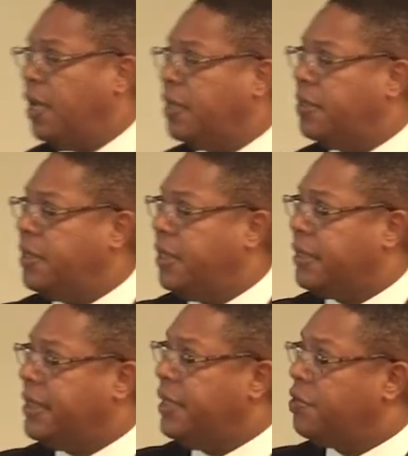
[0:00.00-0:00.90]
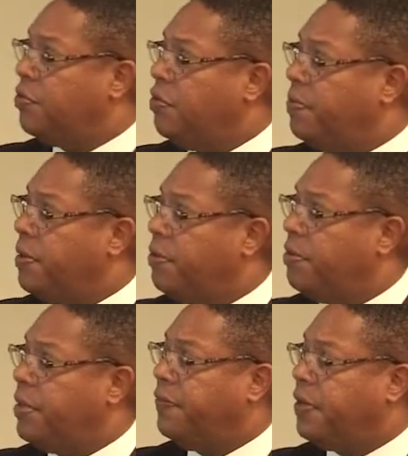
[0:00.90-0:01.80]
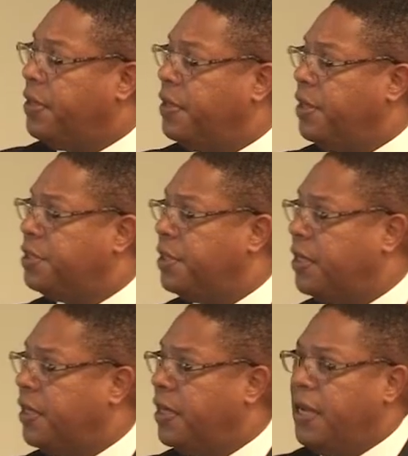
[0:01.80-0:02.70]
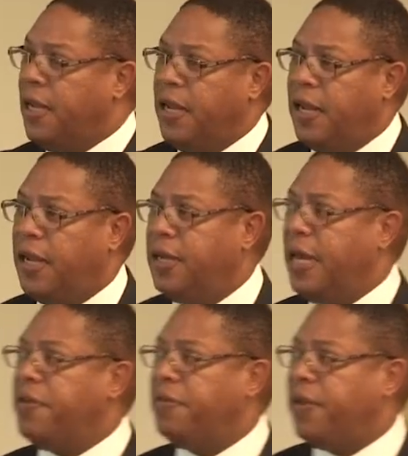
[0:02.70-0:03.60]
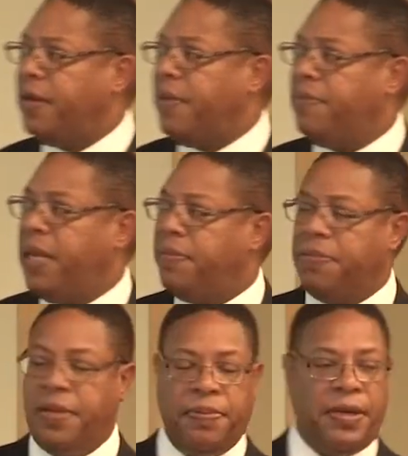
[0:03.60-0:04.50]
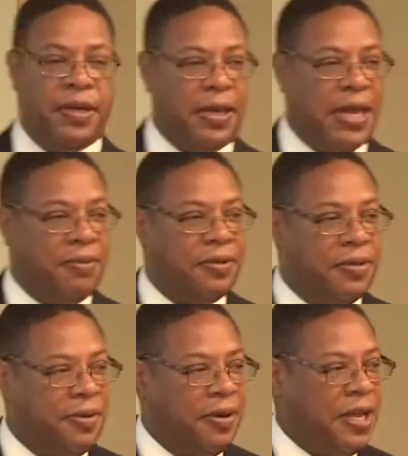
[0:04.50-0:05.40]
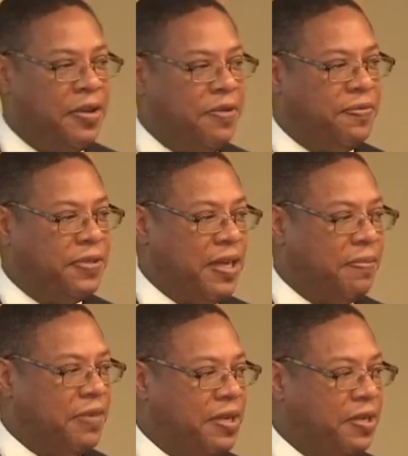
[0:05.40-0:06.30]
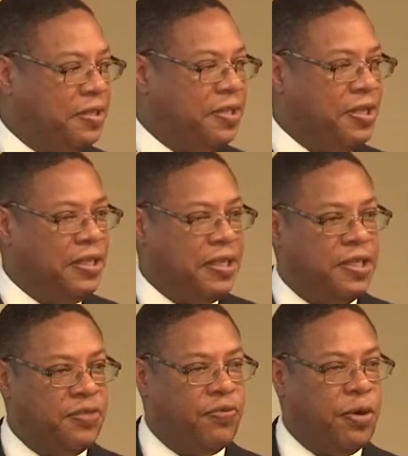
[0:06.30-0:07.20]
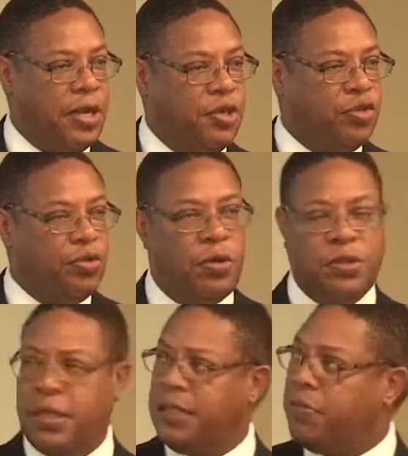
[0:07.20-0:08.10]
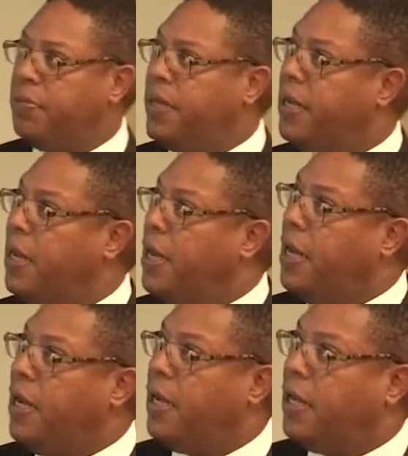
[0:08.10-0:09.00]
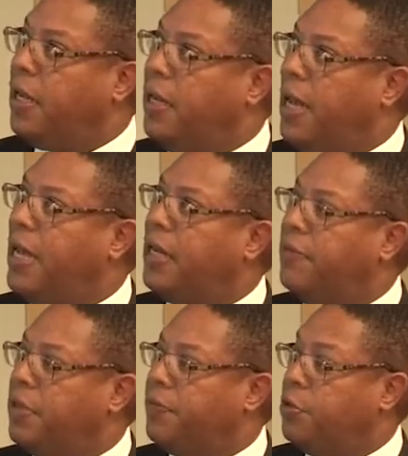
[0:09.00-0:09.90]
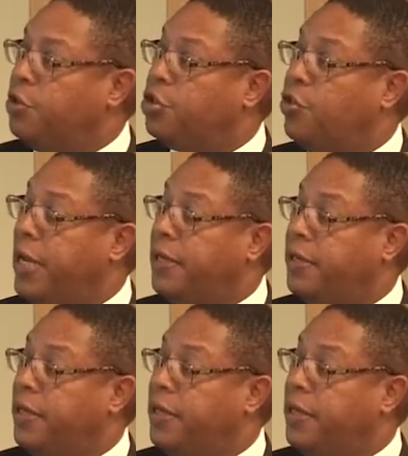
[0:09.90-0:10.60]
then test each group under a different condition. Now you're thinking about maybe people in a laboratory and you've set up the conditions and it's very controlled. So this would be a high level of constraint